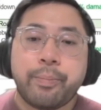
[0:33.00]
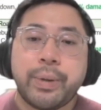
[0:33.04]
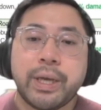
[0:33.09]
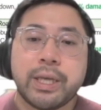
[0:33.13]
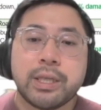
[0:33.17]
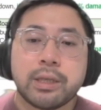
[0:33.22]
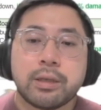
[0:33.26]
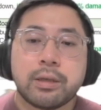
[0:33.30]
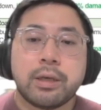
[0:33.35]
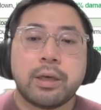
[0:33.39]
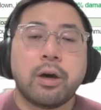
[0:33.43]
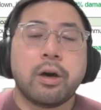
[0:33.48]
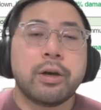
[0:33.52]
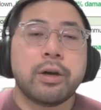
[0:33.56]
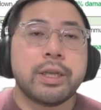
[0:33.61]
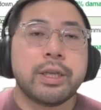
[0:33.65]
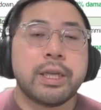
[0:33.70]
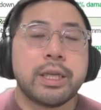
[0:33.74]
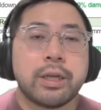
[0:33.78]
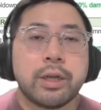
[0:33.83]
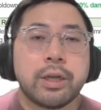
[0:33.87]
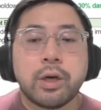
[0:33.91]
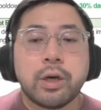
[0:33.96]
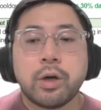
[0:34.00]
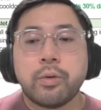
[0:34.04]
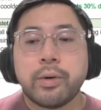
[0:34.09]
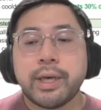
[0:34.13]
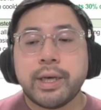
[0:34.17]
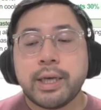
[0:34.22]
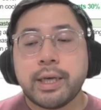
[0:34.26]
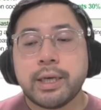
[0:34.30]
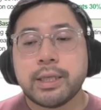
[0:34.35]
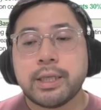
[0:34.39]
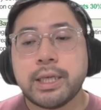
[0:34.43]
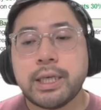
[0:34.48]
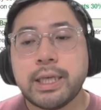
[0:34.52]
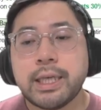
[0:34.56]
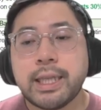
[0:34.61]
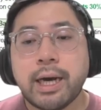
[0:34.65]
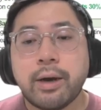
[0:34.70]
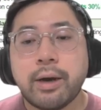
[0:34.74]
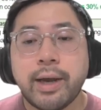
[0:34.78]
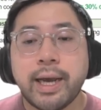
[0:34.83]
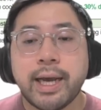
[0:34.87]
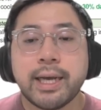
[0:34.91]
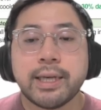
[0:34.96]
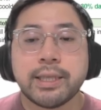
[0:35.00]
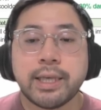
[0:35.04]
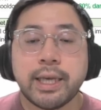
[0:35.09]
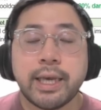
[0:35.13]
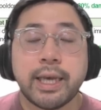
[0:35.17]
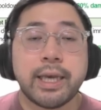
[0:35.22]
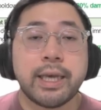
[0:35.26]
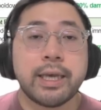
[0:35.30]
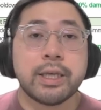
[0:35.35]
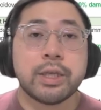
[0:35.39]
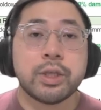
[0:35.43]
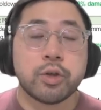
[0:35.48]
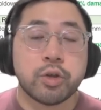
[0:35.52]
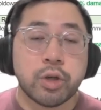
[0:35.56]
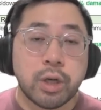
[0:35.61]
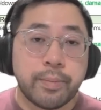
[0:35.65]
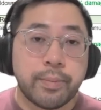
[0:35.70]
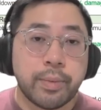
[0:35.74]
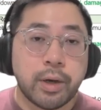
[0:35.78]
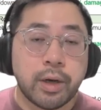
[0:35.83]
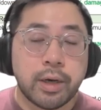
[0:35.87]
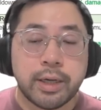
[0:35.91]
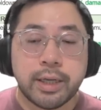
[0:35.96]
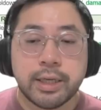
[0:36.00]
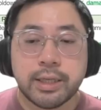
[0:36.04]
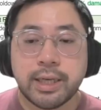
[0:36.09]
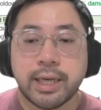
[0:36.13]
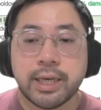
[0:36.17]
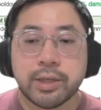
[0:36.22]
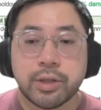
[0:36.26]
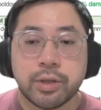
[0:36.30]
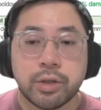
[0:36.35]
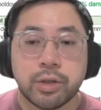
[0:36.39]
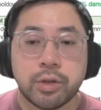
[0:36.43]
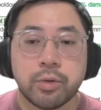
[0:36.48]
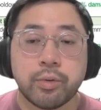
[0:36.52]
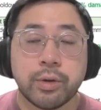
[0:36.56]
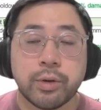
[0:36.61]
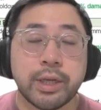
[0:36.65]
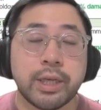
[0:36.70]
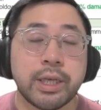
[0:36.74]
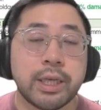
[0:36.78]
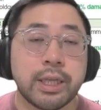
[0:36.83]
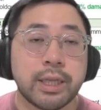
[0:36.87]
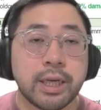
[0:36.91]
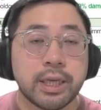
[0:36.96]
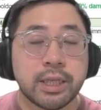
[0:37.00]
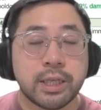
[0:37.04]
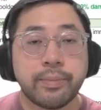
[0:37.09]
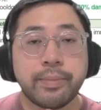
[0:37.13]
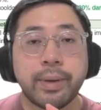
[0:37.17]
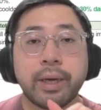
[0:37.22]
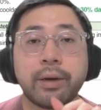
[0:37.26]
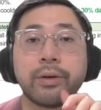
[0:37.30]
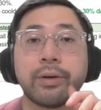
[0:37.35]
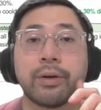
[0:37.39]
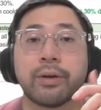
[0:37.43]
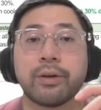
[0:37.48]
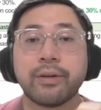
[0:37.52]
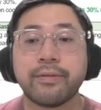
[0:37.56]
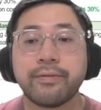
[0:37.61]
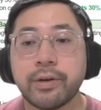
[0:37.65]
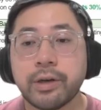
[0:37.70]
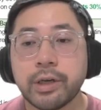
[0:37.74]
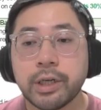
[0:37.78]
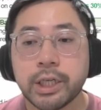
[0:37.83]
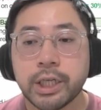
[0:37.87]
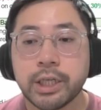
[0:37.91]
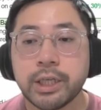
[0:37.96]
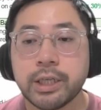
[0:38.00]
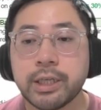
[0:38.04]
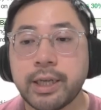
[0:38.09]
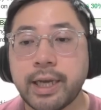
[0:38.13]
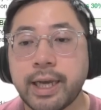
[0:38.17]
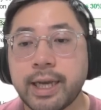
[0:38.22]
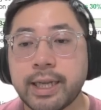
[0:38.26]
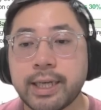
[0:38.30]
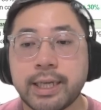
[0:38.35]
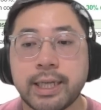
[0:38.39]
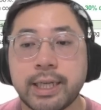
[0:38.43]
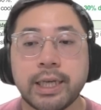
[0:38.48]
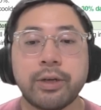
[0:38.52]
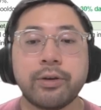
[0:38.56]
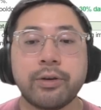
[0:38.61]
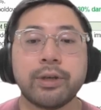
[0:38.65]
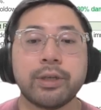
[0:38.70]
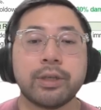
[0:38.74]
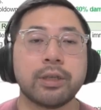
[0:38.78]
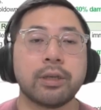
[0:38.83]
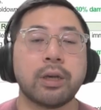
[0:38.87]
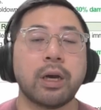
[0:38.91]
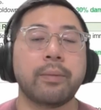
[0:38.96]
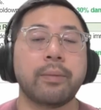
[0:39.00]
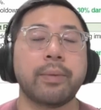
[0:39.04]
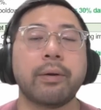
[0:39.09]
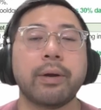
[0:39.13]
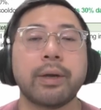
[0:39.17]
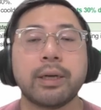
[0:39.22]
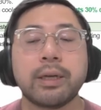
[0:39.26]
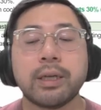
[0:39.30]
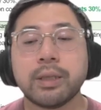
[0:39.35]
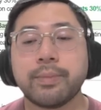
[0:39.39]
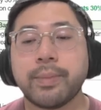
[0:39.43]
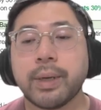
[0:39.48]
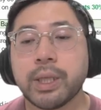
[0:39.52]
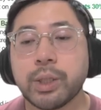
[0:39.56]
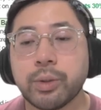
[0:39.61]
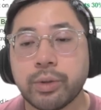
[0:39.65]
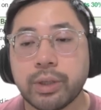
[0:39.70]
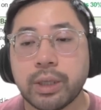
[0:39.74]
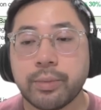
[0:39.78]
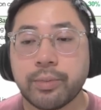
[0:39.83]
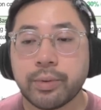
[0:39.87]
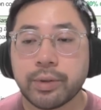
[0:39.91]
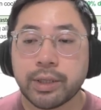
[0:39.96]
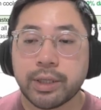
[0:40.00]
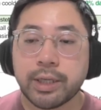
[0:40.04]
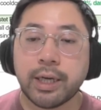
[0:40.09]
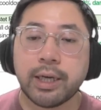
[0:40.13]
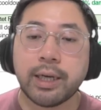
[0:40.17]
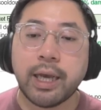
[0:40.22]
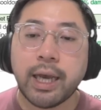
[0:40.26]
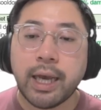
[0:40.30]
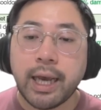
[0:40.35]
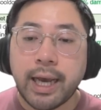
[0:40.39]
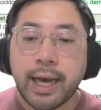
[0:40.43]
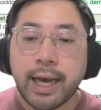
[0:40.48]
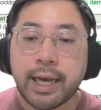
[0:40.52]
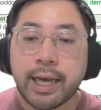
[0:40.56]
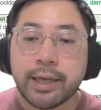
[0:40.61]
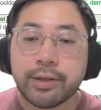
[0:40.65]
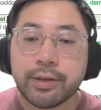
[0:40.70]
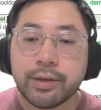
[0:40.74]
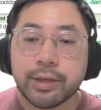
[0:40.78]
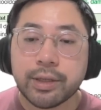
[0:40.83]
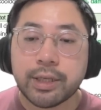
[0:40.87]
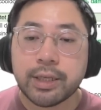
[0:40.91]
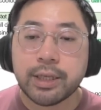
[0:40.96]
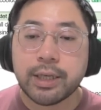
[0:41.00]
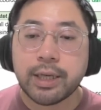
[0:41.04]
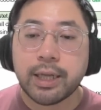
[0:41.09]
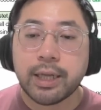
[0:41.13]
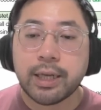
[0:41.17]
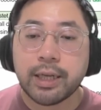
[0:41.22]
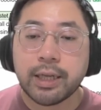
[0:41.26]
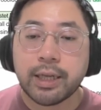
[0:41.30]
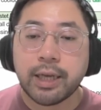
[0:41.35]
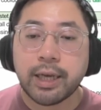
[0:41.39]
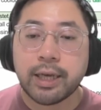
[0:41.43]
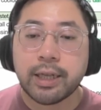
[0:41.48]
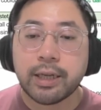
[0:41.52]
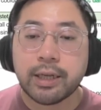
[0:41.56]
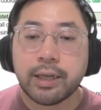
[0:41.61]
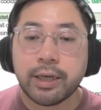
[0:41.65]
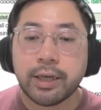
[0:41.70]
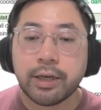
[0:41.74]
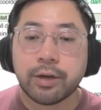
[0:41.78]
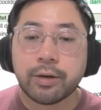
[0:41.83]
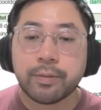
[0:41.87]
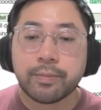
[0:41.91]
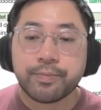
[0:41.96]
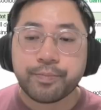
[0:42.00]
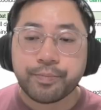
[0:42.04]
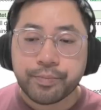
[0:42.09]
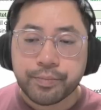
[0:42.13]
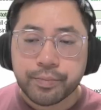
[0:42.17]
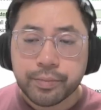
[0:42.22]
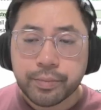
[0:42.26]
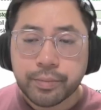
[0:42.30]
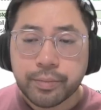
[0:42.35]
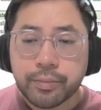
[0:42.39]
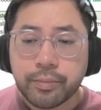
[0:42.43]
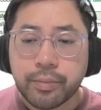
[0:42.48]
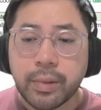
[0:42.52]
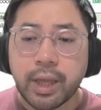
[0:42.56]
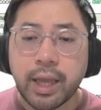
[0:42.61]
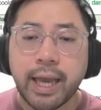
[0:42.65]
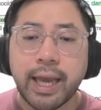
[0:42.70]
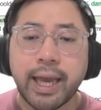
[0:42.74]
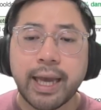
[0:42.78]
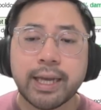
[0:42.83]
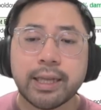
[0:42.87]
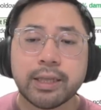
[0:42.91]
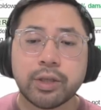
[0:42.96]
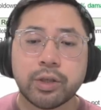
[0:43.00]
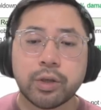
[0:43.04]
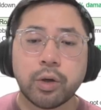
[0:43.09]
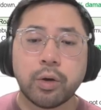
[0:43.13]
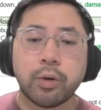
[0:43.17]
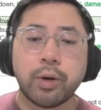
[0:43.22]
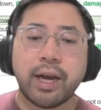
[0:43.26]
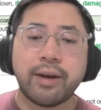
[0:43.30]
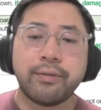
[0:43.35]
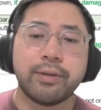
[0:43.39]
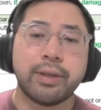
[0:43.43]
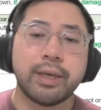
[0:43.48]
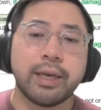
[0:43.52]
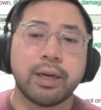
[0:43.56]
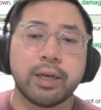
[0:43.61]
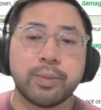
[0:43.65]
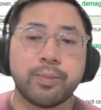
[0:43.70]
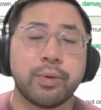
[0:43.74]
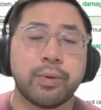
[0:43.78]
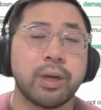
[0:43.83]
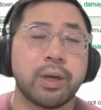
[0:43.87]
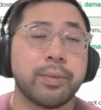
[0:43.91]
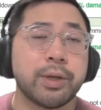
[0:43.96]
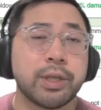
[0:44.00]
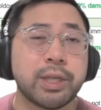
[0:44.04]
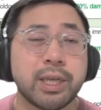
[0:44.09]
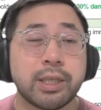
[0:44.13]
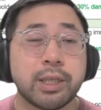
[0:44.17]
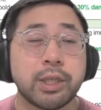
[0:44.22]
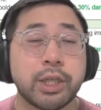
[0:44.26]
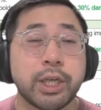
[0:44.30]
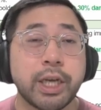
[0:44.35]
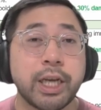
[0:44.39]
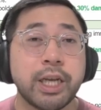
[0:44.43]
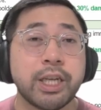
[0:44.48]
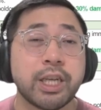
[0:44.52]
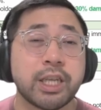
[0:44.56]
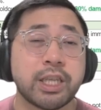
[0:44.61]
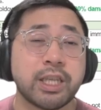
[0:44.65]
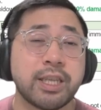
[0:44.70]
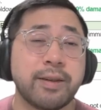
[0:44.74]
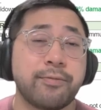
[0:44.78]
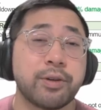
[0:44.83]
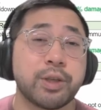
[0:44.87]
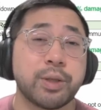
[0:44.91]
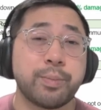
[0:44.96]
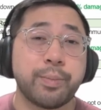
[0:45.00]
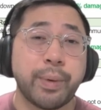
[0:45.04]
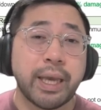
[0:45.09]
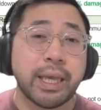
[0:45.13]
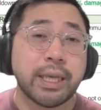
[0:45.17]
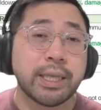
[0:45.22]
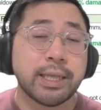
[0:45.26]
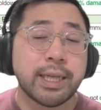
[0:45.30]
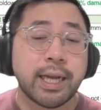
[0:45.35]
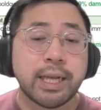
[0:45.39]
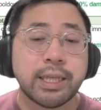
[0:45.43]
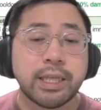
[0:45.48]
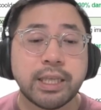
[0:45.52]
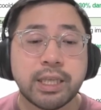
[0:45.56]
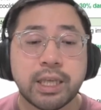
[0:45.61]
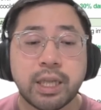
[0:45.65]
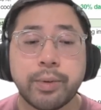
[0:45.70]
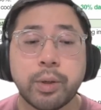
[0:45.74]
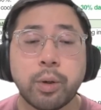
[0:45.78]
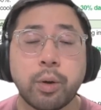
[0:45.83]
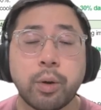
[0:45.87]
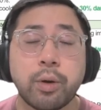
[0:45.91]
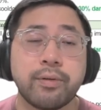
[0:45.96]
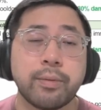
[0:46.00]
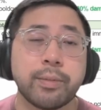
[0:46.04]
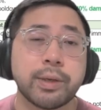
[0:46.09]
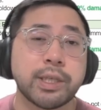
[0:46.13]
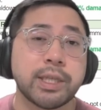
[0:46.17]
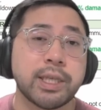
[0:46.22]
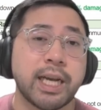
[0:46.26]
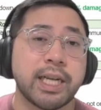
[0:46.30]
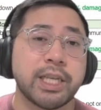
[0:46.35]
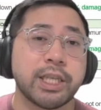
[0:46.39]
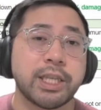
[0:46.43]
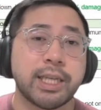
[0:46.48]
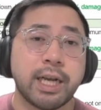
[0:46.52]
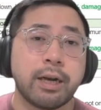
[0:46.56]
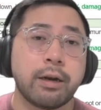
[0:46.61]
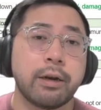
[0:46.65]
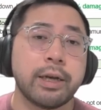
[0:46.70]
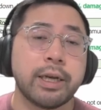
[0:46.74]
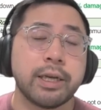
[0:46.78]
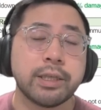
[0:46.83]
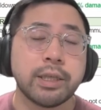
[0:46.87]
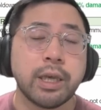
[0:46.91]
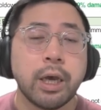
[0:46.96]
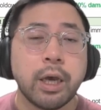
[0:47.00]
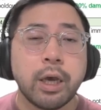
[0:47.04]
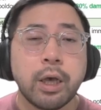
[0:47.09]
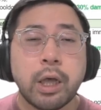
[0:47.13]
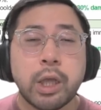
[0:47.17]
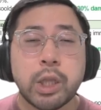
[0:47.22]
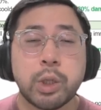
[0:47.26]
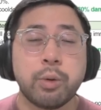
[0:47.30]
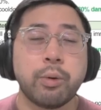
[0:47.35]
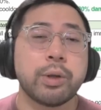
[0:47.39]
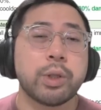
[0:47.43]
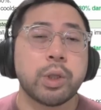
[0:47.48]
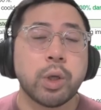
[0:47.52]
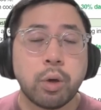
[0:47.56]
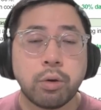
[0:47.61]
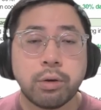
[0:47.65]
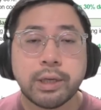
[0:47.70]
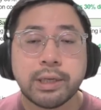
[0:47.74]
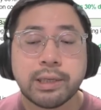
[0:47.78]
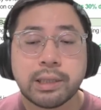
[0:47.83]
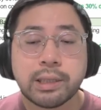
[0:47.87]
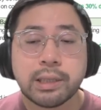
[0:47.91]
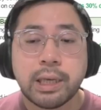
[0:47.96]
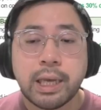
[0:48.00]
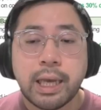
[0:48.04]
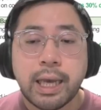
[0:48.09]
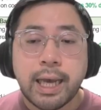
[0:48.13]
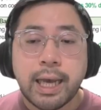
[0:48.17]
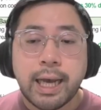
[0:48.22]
Basically, all you need to know is he now has a strip on his S2 when he does the barrier inversion and decreases combat readiness by 20%, as you can see indicated here. And so everything else pretty much doesn't change except for his base stats. He's going to be going from a Sagittarius to a Taurus.